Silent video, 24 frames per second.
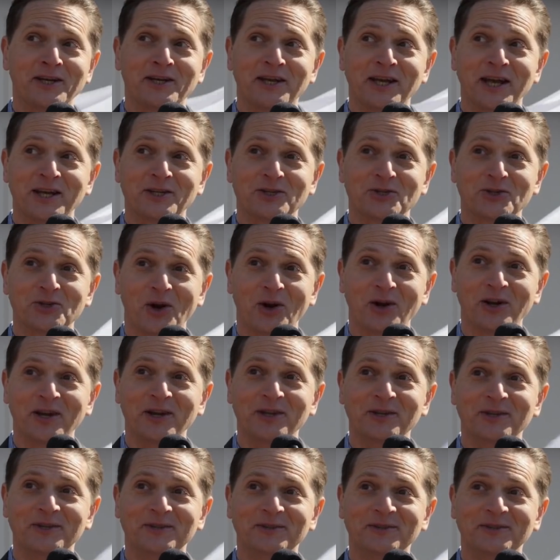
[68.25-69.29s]
to get started.
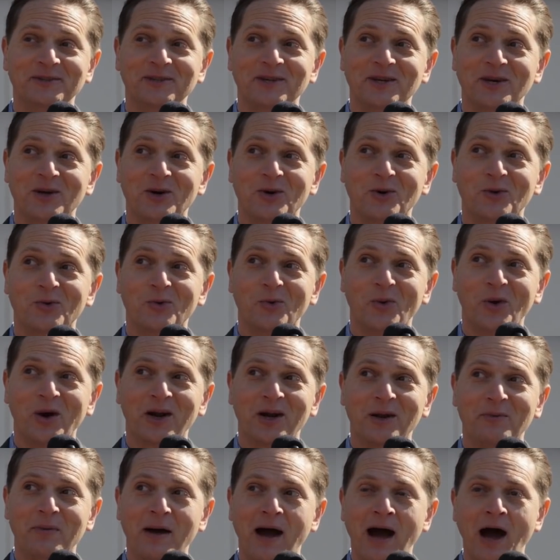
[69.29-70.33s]
What
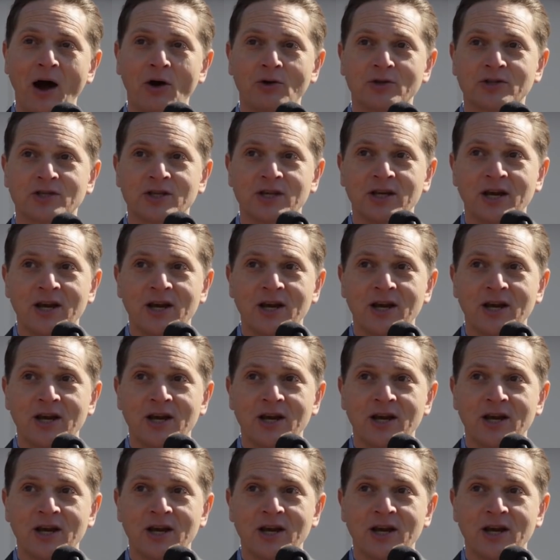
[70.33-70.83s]
about